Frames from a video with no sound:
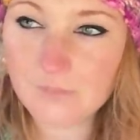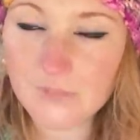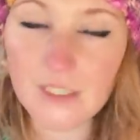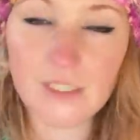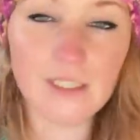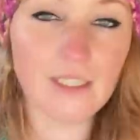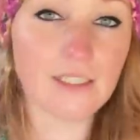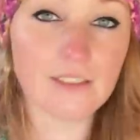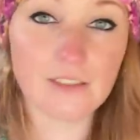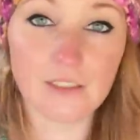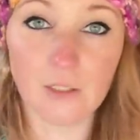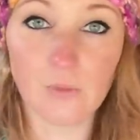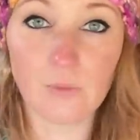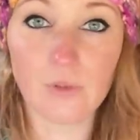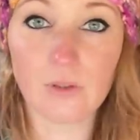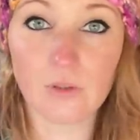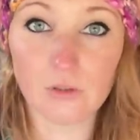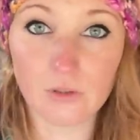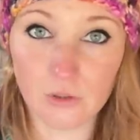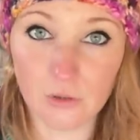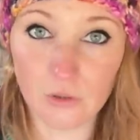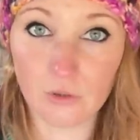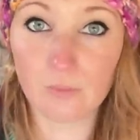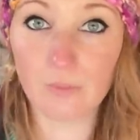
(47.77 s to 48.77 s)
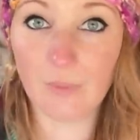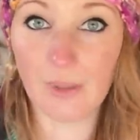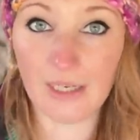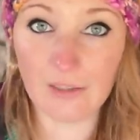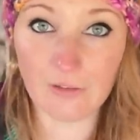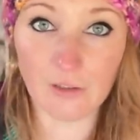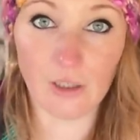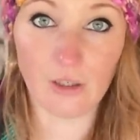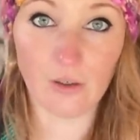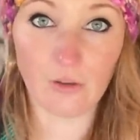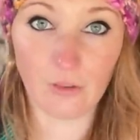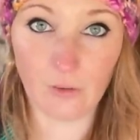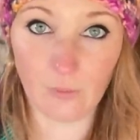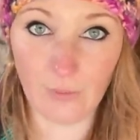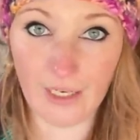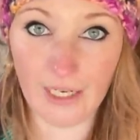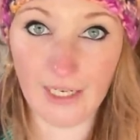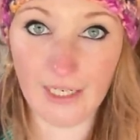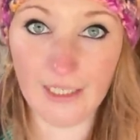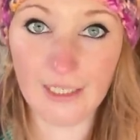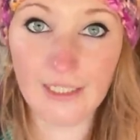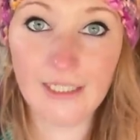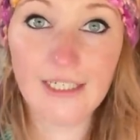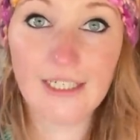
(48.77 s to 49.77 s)
Yeah, so we've got Storm Barra on the
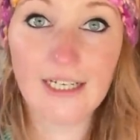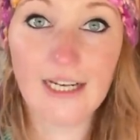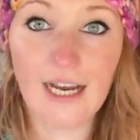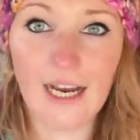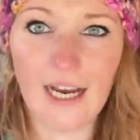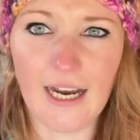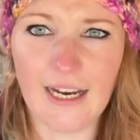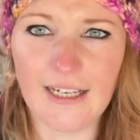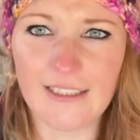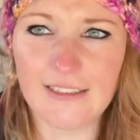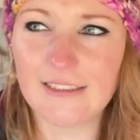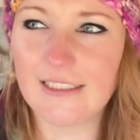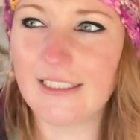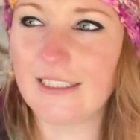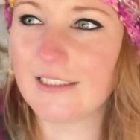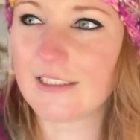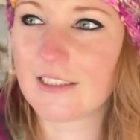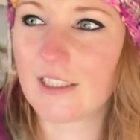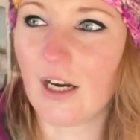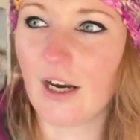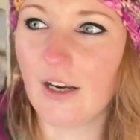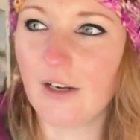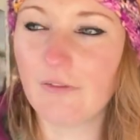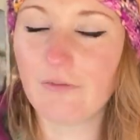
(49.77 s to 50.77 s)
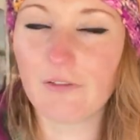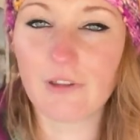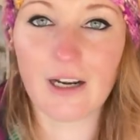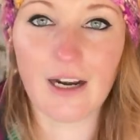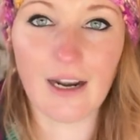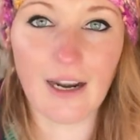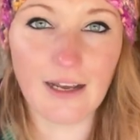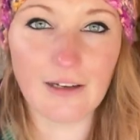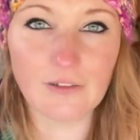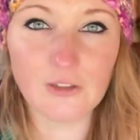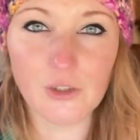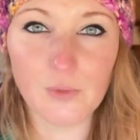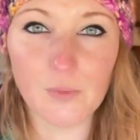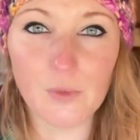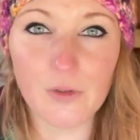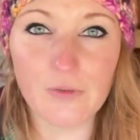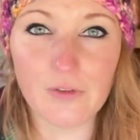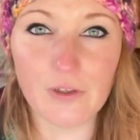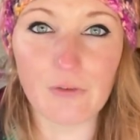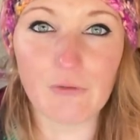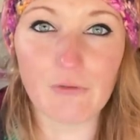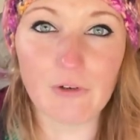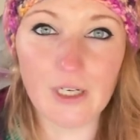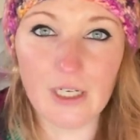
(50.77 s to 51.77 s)
way, and it's kind of, the clouds are
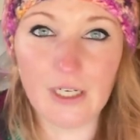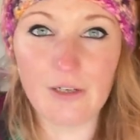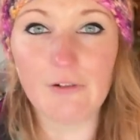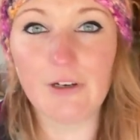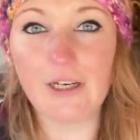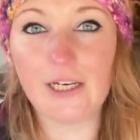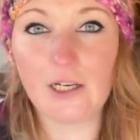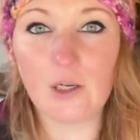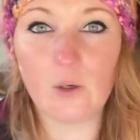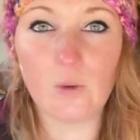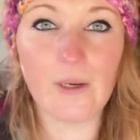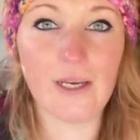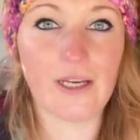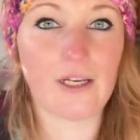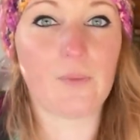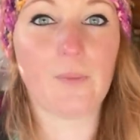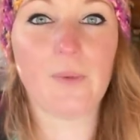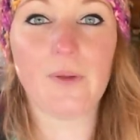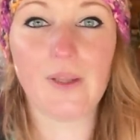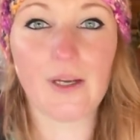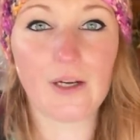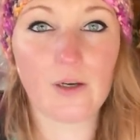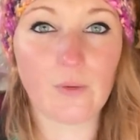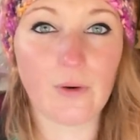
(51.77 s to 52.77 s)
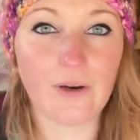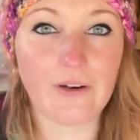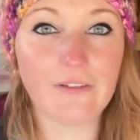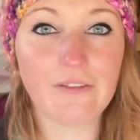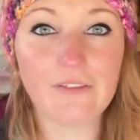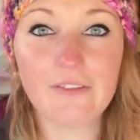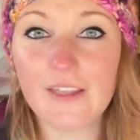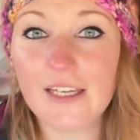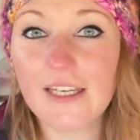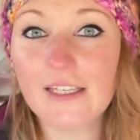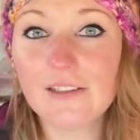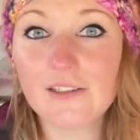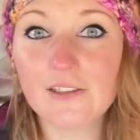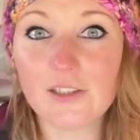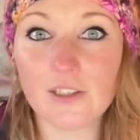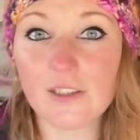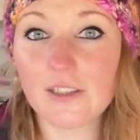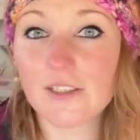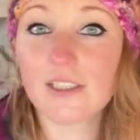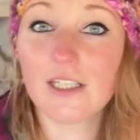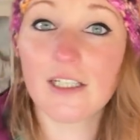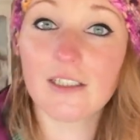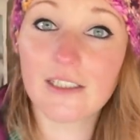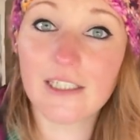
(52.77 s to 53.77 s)
moving really, really quick, but they're quite thin. So the
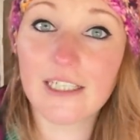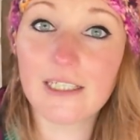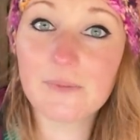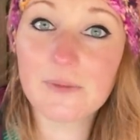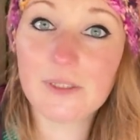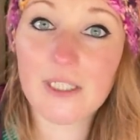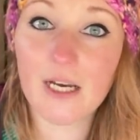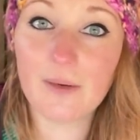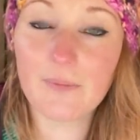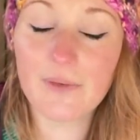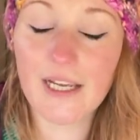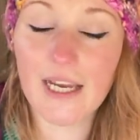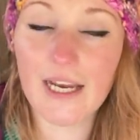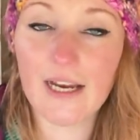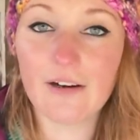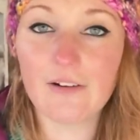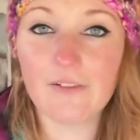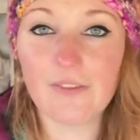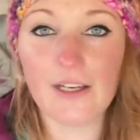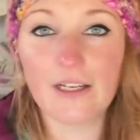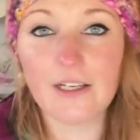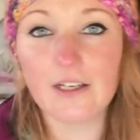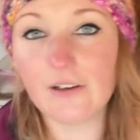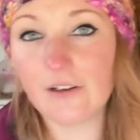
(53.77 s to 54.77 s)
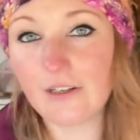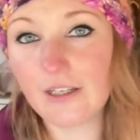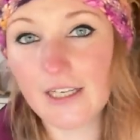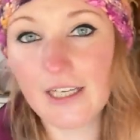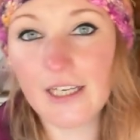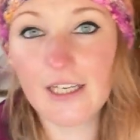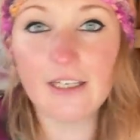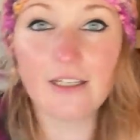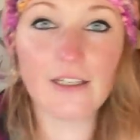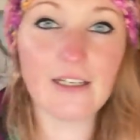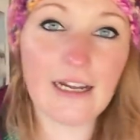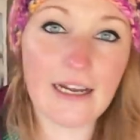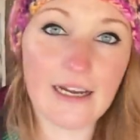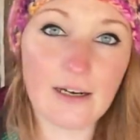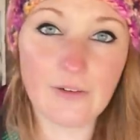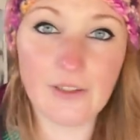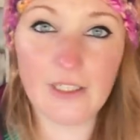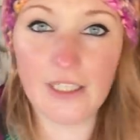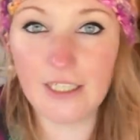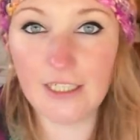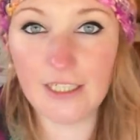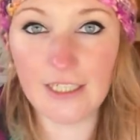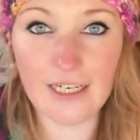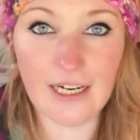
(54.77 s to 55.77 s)
sun keeps coming out and then going in and out and
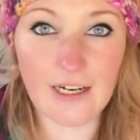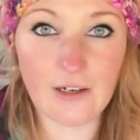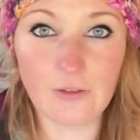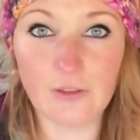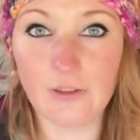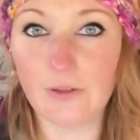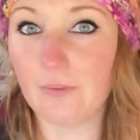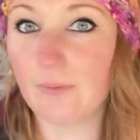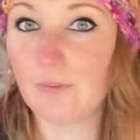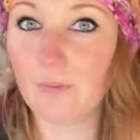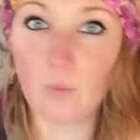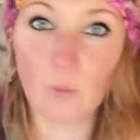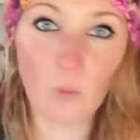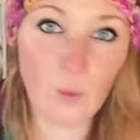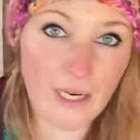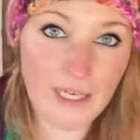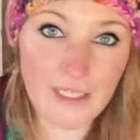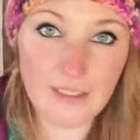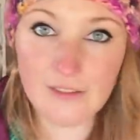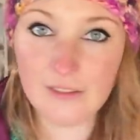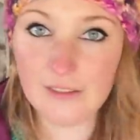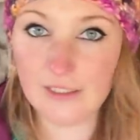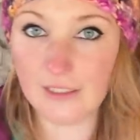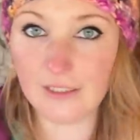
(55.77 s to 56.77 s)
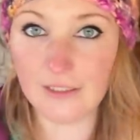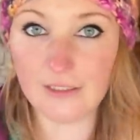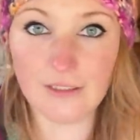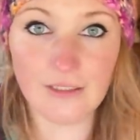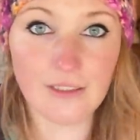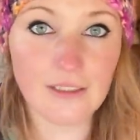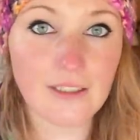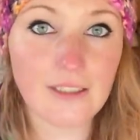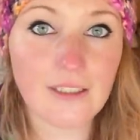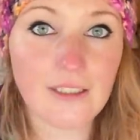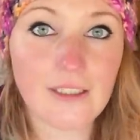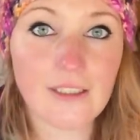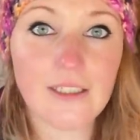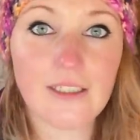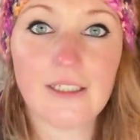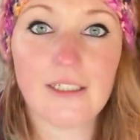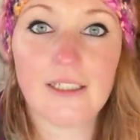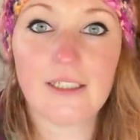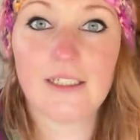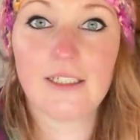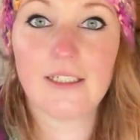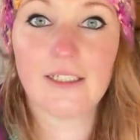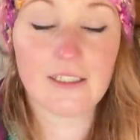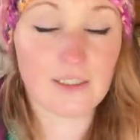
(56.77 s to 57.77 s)
in and out, and wind, and
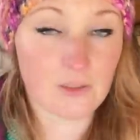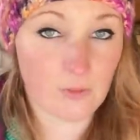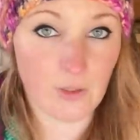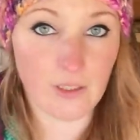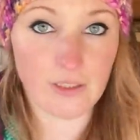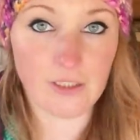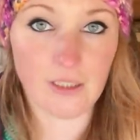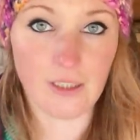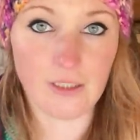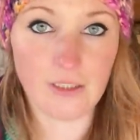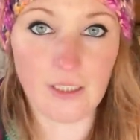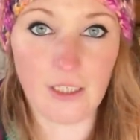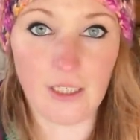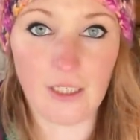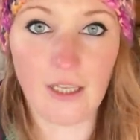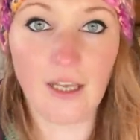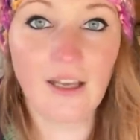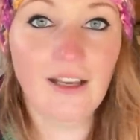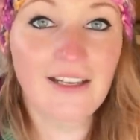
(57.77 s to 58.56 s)
it's quite exciting.